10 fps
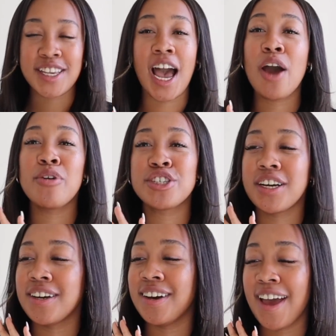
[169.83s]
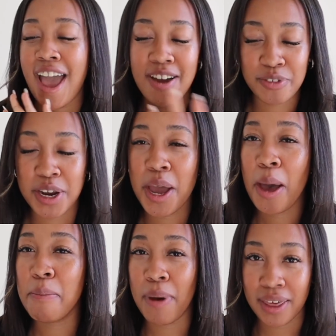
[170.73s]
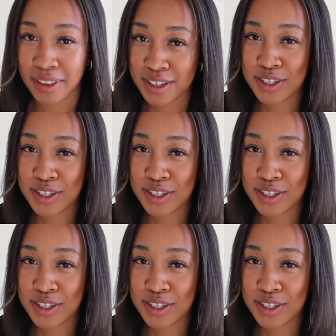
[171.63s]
Like, I wish I could get every bathing